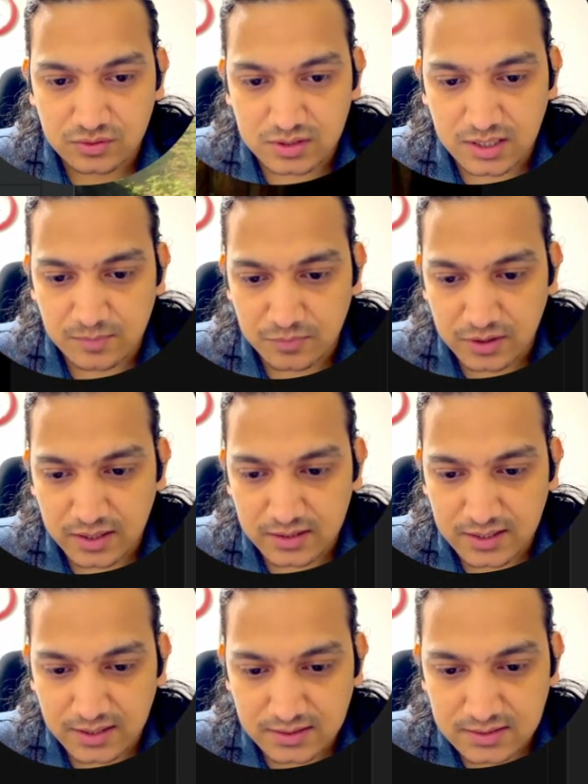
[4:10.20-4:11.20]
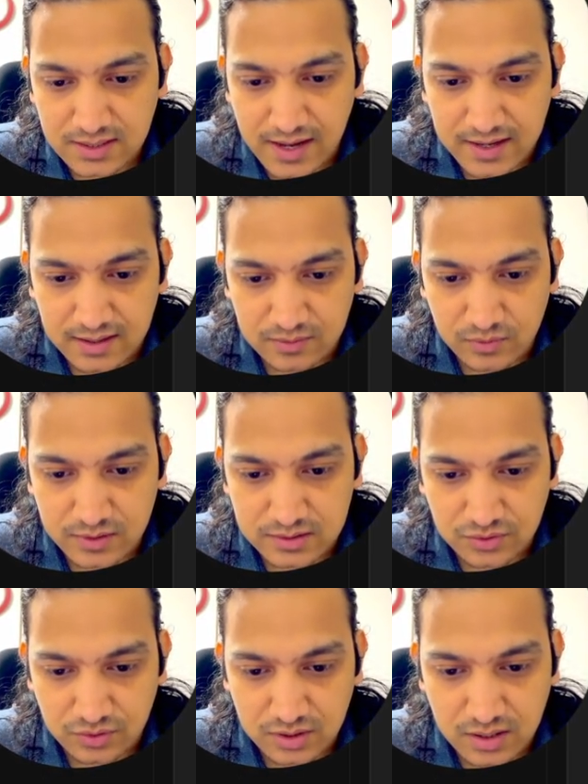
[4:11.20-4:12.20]
the important things, like we'll
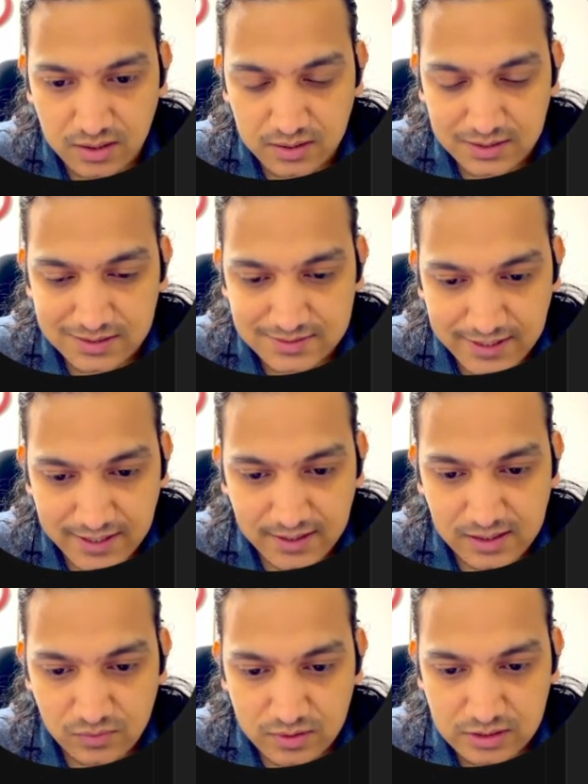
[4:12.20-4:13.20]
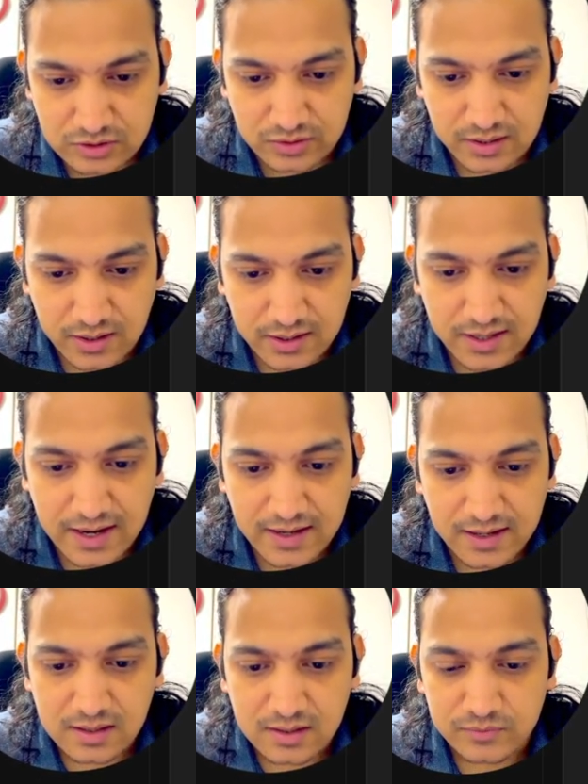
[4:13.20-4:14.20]
show the date, we'll show the order I
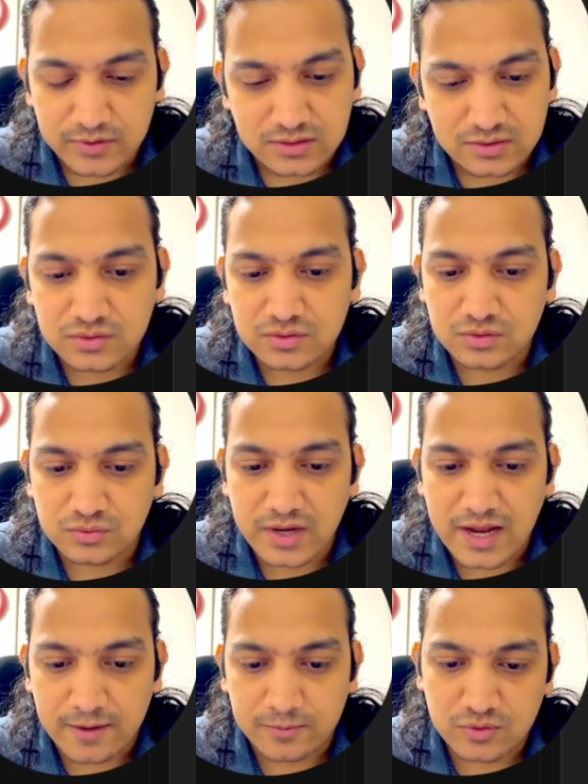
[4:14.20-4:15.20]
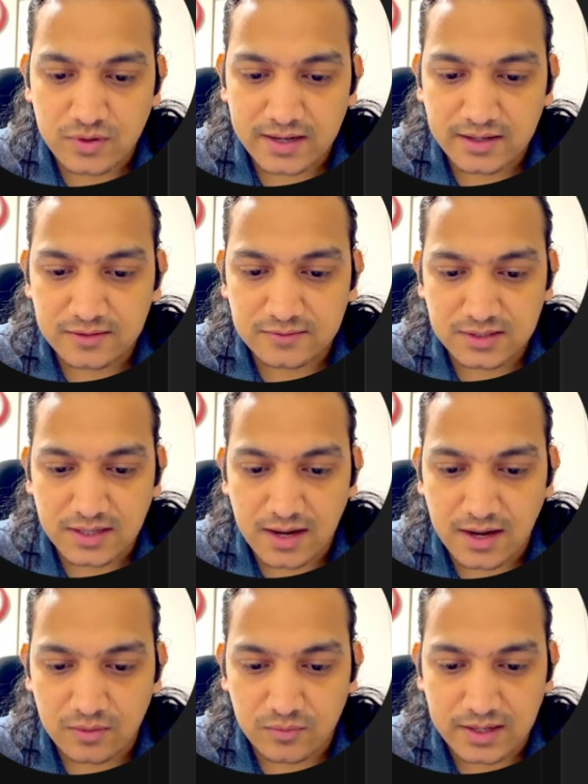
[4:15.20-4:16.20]
D, we'll show we have two items,
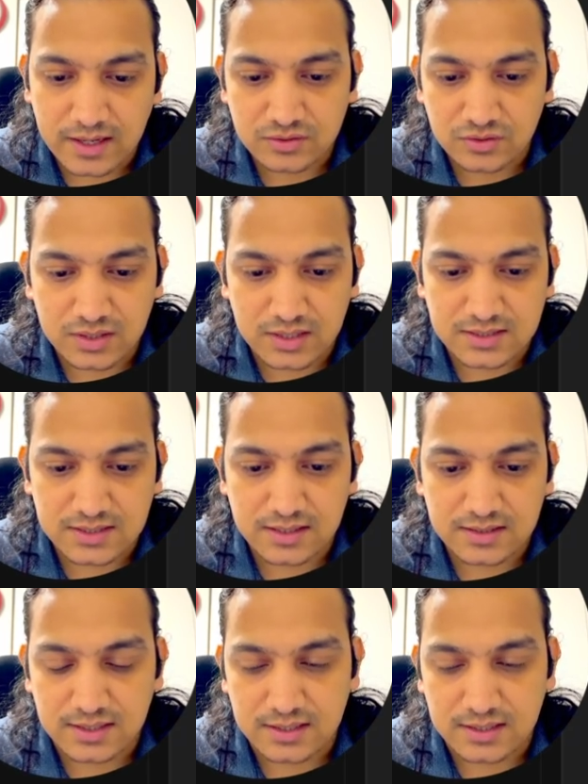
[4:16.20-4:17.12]
and we can show the status